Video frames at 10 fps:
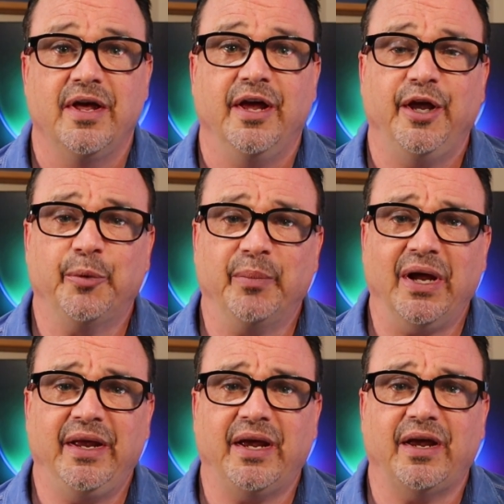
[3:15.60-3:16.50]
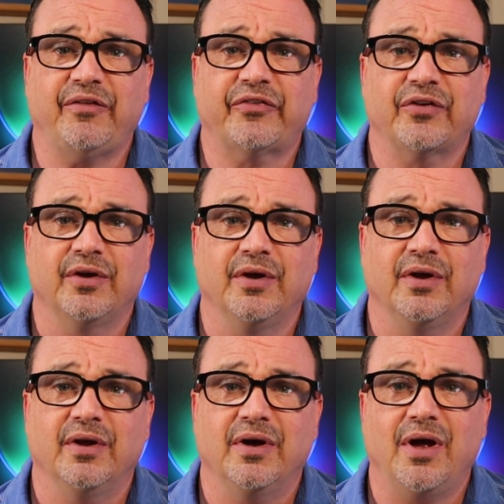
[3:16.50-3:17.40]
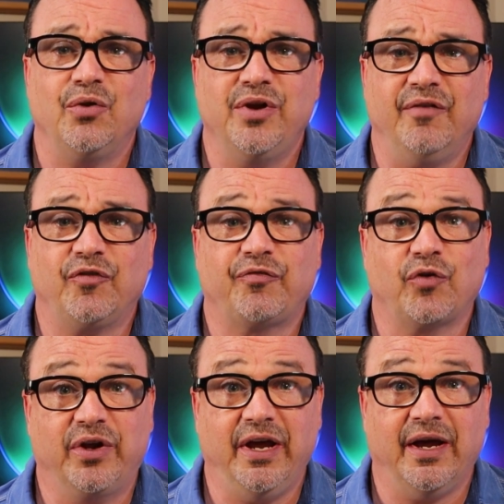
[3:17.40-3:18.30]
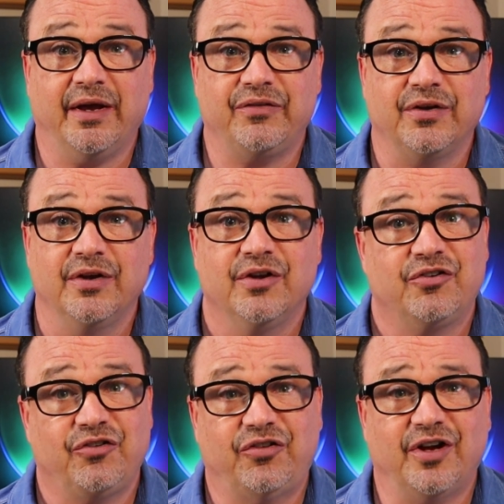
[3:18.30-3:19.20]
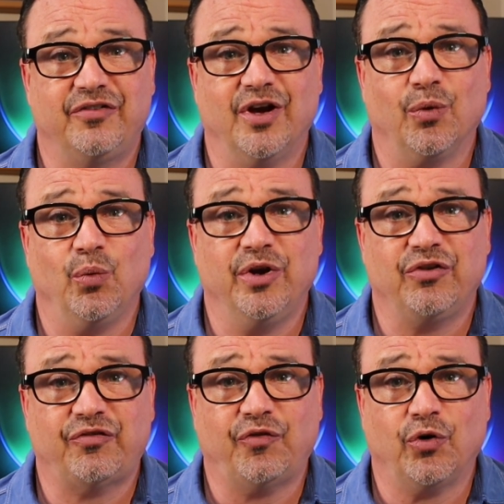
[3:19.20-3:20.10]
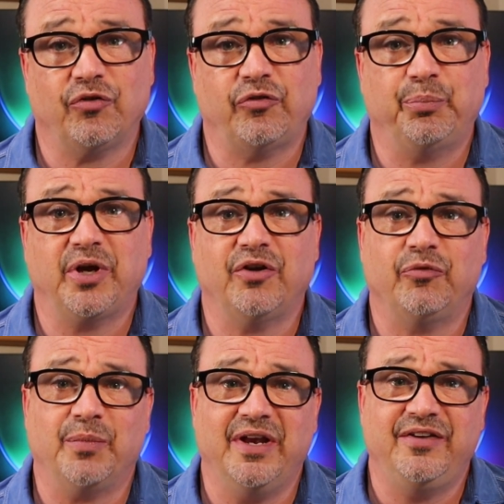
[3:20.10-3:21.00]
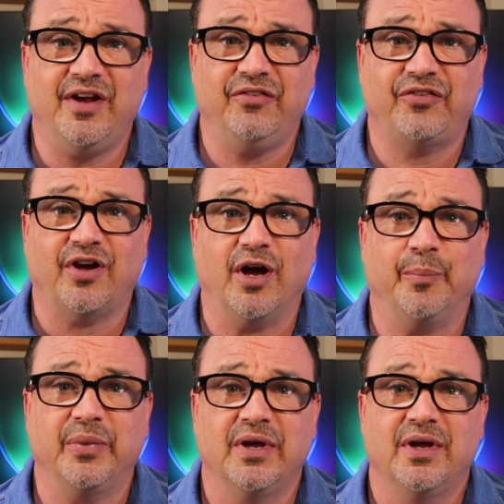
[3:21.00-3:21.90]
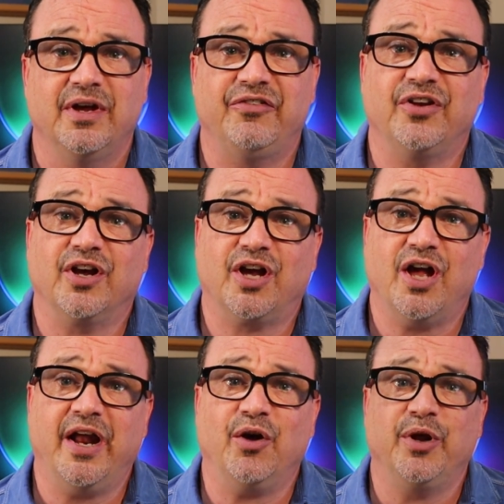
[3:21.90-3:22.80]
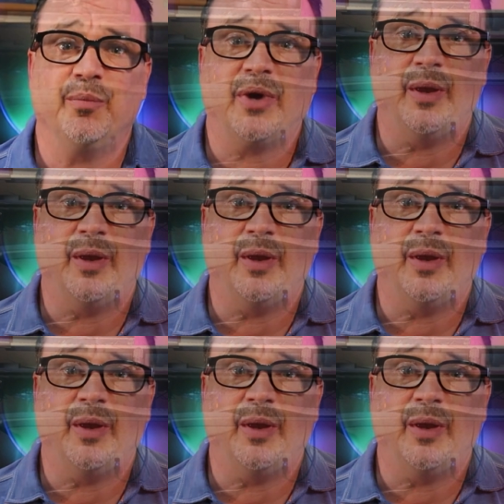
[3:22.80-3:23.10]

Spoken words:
In my case, I'll never forget to shut down Windows first because my desktop is in a cutout in my